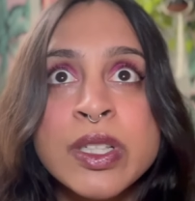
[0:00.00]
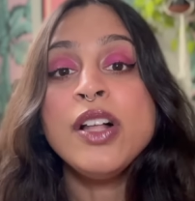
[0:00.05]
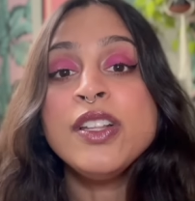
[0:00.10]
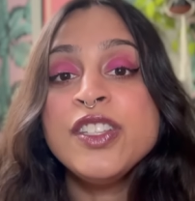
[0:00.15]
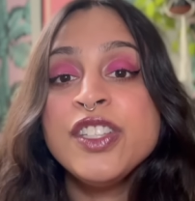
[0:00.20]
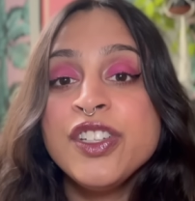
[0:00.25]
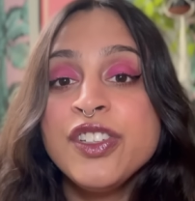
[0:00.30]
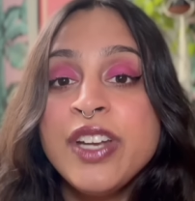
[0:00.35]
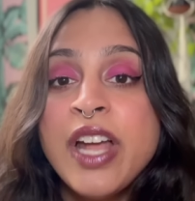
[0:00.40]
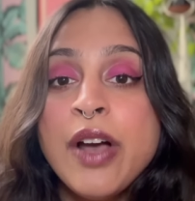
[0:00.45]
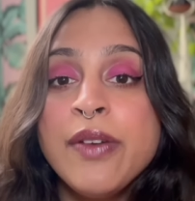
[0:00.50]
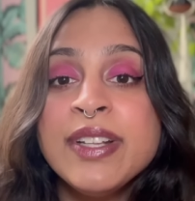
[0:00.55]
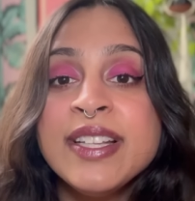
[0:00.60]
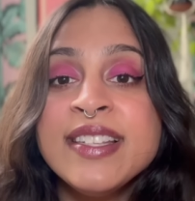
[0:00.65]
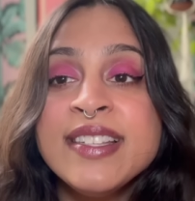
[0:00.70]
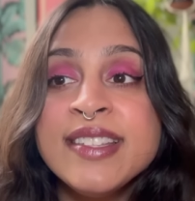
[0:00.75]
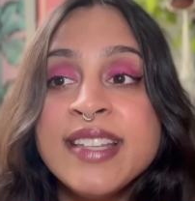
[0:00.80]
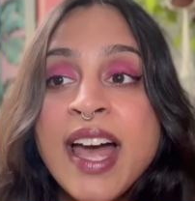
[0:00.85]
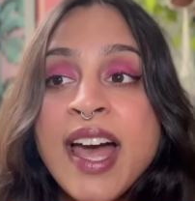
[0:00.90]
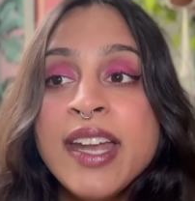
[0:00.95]
Also now,
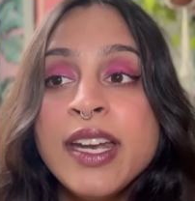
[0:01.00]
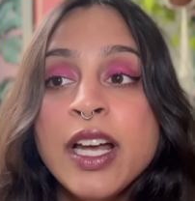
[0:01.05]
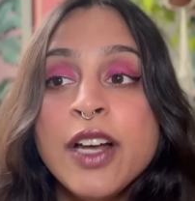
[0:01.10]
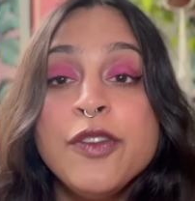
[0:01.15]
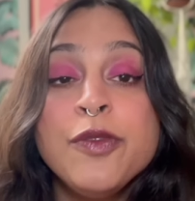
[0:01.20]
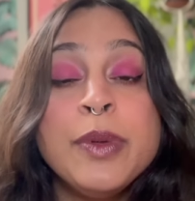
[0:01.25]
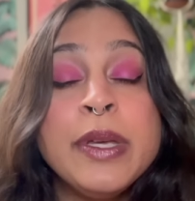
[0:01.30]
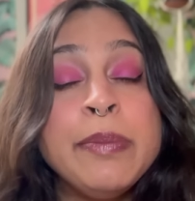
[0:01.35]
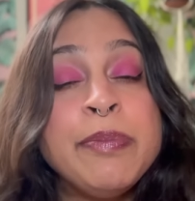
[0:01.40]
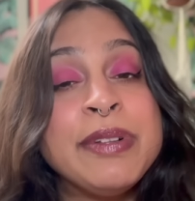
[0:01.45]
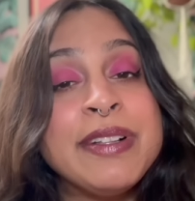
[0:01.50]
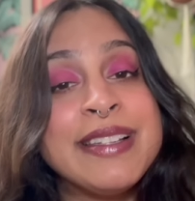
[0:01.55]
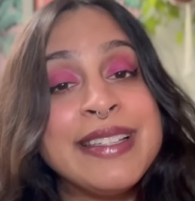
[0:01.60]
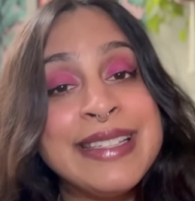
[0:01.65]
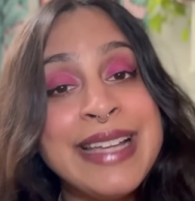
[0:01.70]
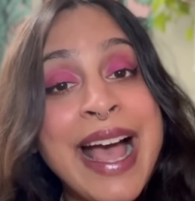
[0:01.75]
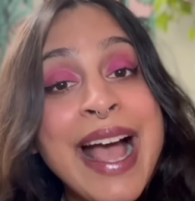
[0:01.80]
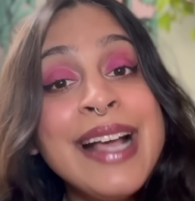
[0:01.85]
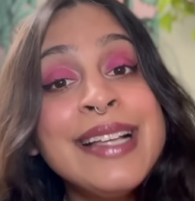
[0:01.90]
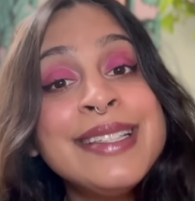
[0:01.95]
instead of people's
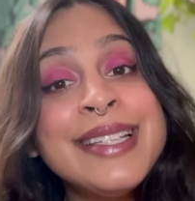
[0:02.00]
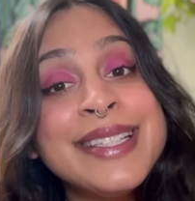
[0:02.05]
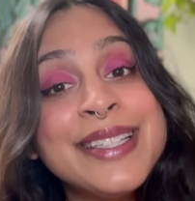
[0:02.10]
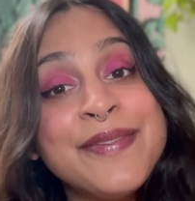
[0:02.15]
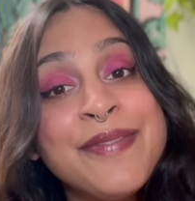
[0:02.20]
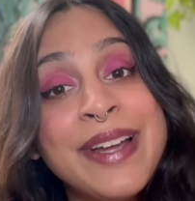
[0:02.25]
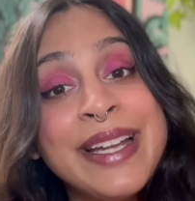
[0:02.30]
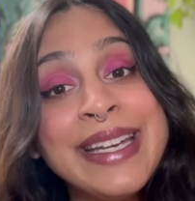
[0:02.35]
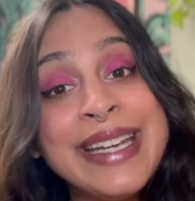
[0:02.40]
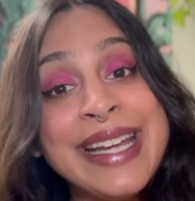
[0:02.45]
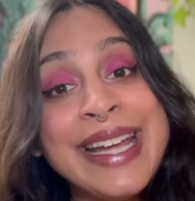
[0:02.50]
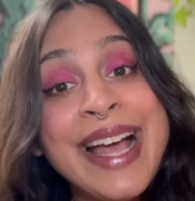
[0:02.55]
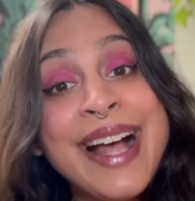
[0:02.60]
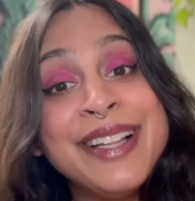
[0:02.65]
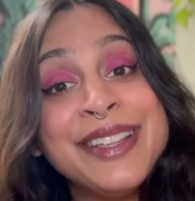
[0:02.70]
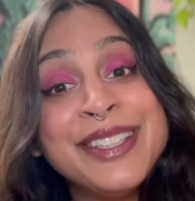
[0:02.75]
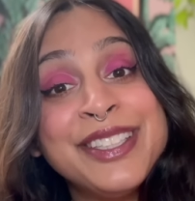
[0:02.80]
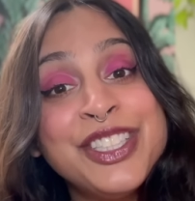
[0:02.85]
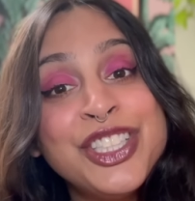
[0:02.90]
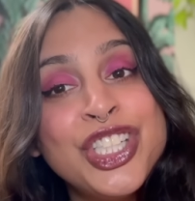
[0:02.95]
taxes funding
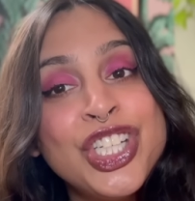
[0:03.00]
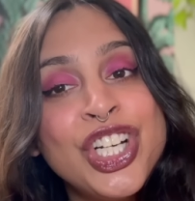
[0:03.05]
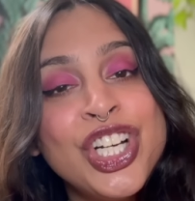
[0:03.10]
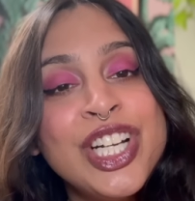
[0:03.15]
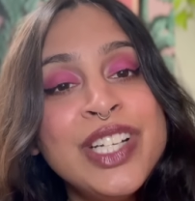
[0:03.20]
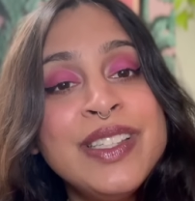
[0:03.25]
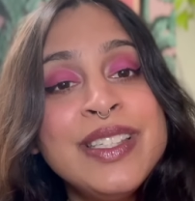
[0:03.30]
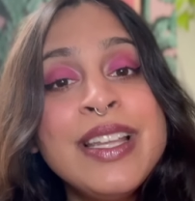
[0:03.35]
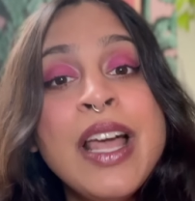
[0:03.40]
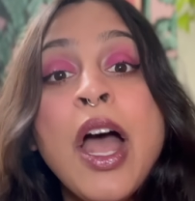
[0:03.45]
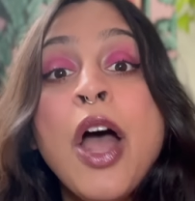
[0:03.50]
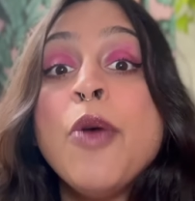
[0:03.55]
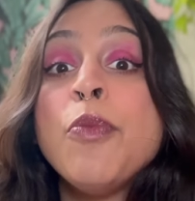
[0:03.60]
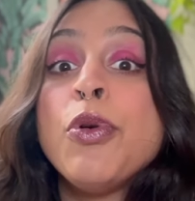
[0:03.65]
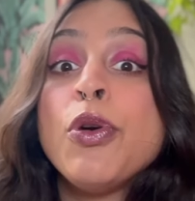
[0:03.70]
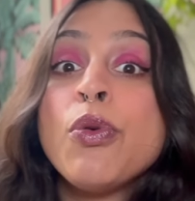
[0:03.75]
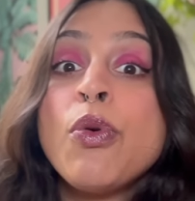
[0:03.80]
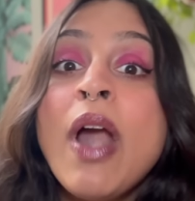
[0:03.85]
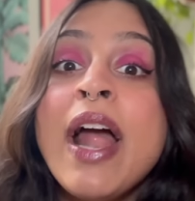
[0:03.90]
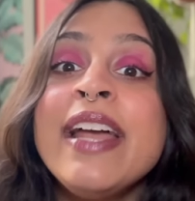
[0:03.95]
health insurance,
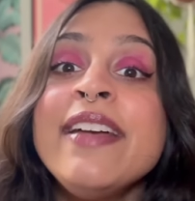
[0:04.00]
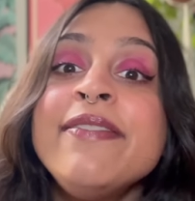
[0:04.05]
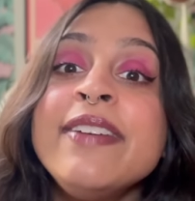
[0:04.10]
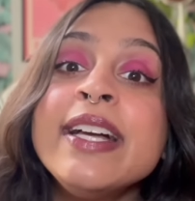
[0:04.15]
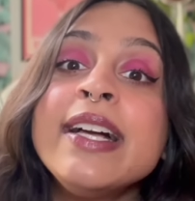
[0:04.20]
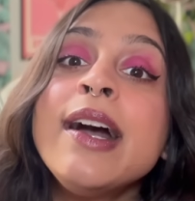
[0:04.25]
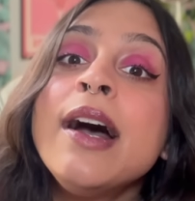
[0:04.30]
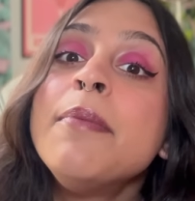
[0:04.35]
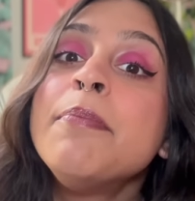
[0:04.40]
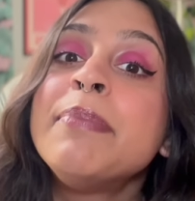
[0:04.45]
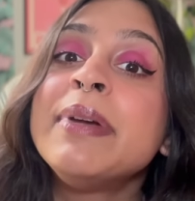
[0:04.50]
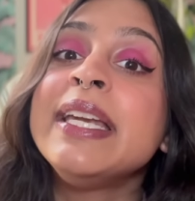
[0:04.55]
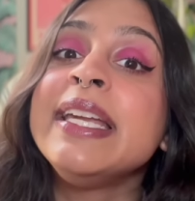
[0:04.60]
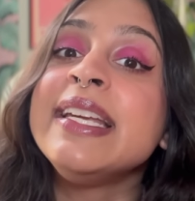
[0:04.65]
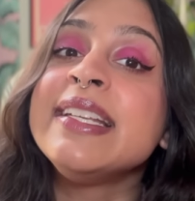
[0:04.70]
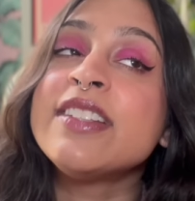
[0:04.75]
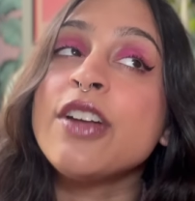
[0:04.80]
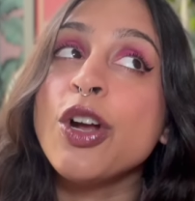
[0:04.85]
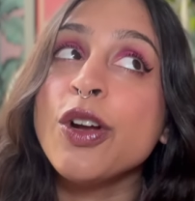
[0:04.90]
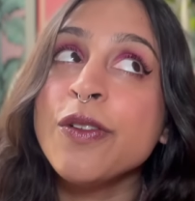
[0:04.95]
private
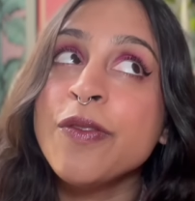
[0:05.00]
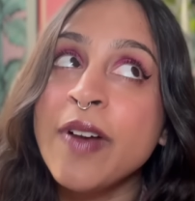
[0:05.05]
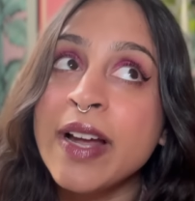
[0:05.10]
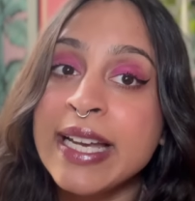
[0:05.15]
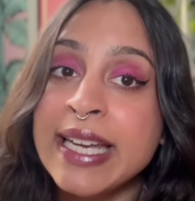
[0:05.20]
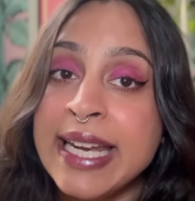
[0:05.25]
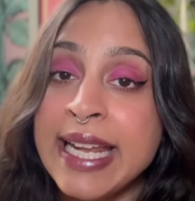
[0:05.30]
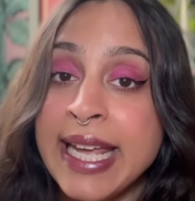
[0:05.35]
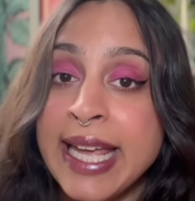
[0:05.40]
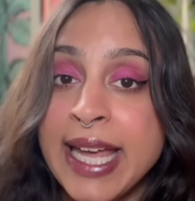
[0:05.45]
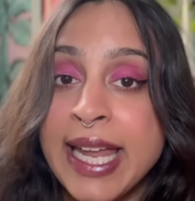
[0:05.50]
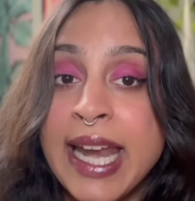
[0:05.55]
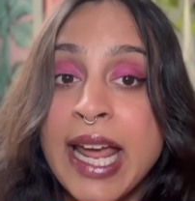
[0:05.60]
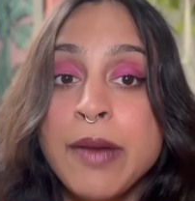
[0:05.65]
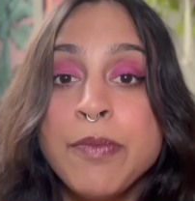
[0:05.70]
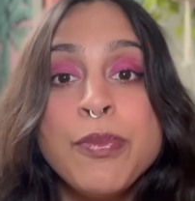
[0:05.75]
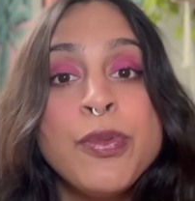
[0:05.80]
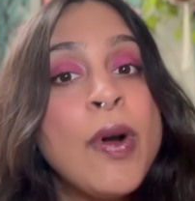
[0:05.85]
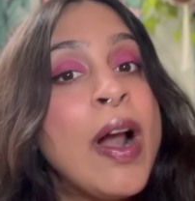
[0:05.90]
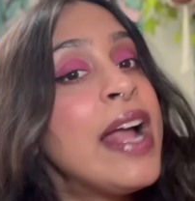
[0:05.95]
companies are funding it,
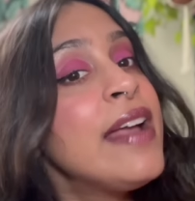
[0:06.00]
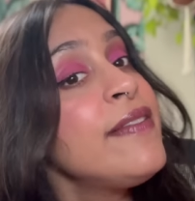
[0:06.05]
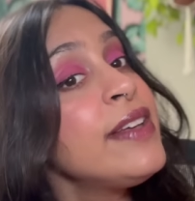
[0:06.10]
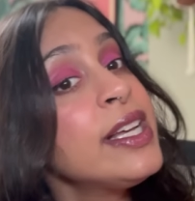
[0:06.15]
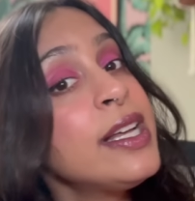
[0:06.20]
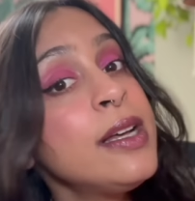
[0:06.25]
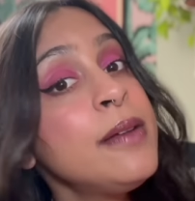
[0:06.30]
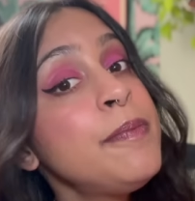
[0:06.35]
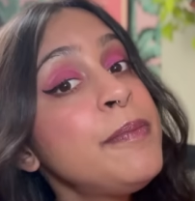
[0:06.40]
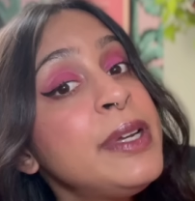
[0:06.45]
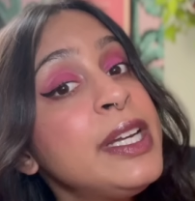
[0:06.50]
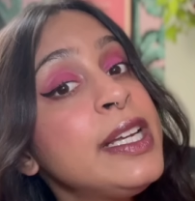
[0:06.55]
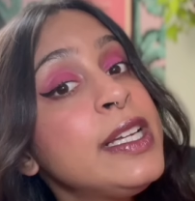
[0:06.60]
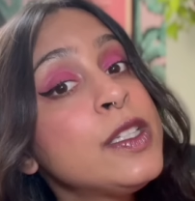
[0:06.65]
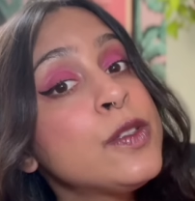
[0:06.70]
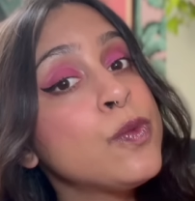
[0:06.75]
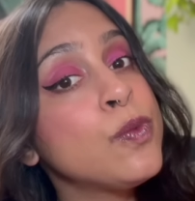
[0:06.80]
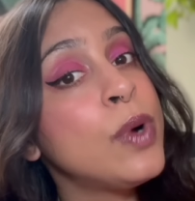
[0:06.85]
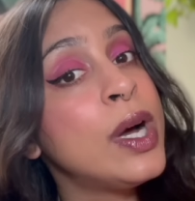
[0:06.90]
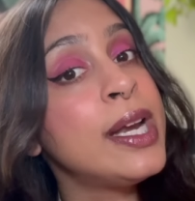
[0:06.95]
and private
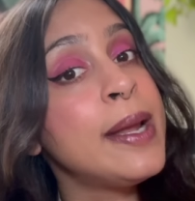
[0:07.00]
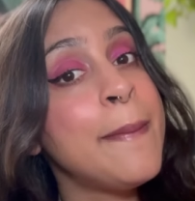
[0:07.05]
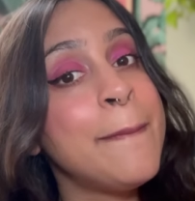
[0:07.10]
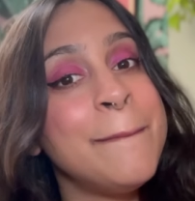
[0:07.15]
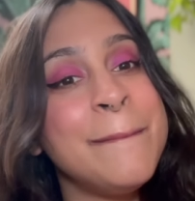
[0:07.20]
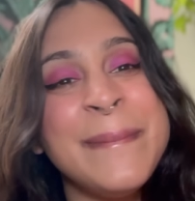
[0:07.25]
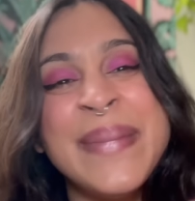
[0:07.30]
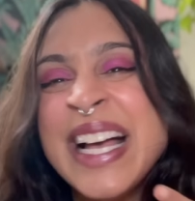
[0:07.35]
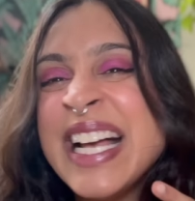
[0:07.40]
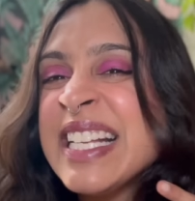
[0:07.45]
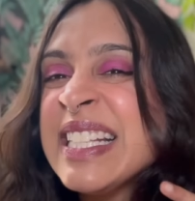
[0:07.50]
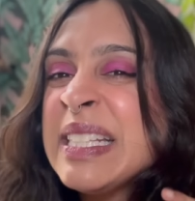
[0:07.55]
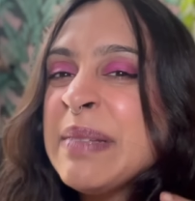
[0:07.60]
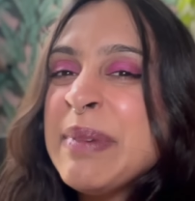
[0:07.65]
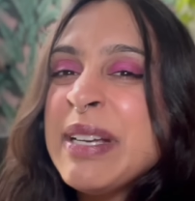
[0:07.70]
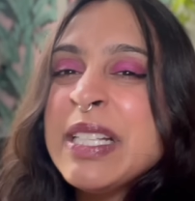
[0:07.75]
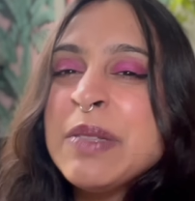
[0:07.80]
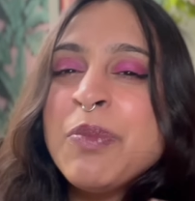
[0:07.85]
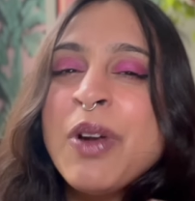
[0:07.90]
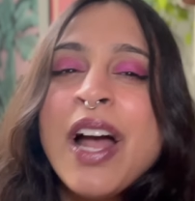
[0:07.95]
companies want to
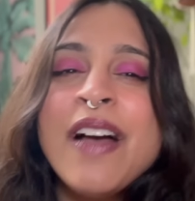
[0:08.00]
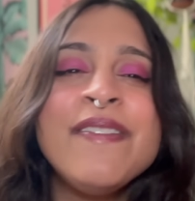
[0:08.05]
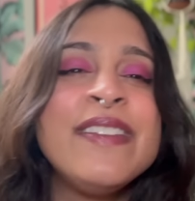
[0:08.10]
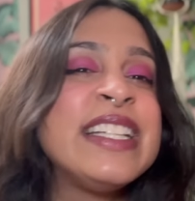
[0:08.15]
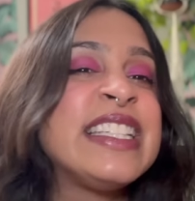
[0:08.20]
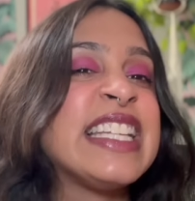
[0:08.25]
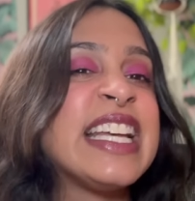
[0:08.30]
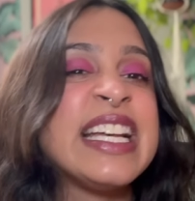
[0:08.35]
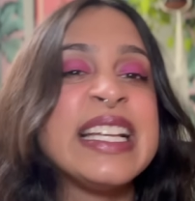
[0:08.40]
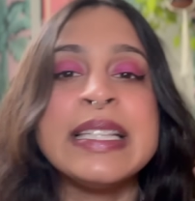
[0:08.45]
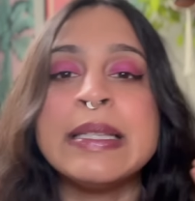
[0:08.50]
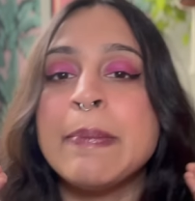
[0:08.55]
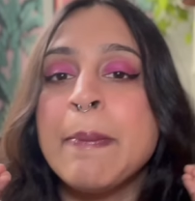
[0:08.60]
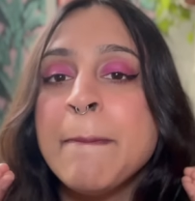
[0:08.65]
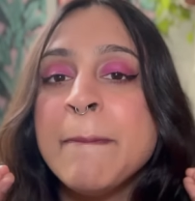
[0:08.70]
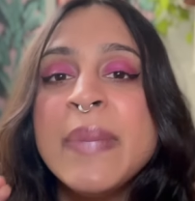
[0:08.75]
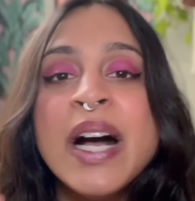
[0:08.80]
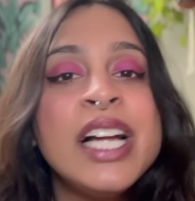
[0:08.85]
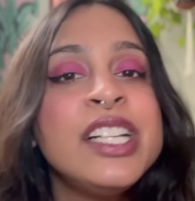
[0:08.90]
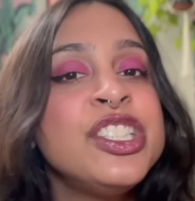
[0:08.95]
maximize profits as
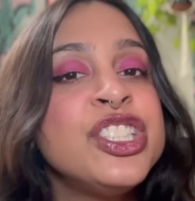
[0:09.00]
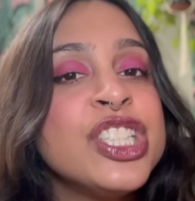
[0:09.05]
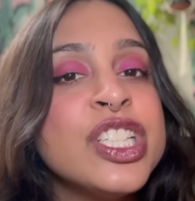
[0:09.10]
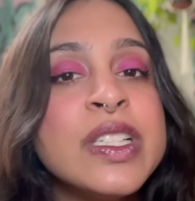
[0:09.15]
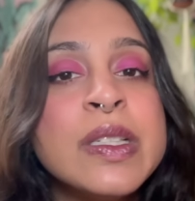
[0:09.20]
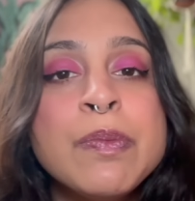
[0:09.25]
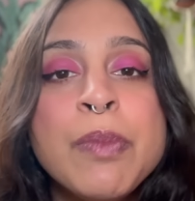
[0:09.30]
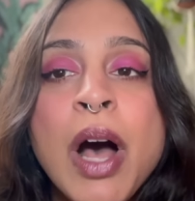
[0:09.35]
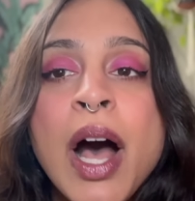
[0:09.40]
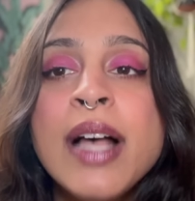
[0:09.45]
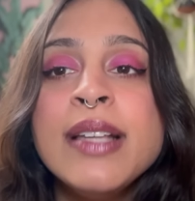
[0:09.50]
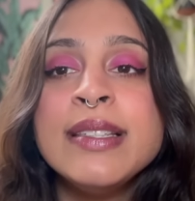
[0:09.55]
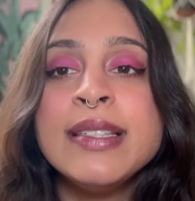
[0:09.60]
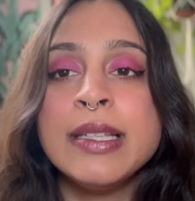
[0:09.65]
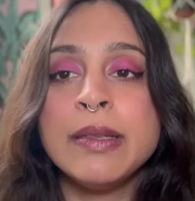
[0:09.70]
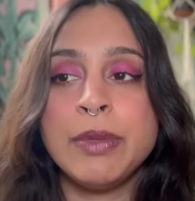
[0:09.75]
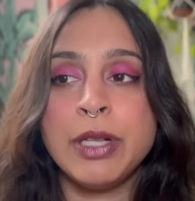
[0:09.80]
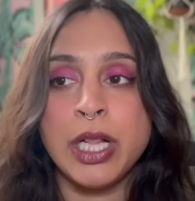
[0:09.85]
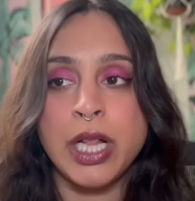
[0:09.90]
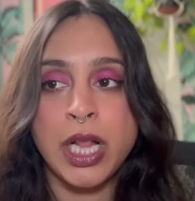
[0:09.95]
much as
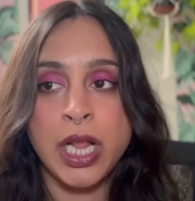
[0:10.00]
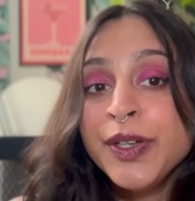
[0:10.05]
possible.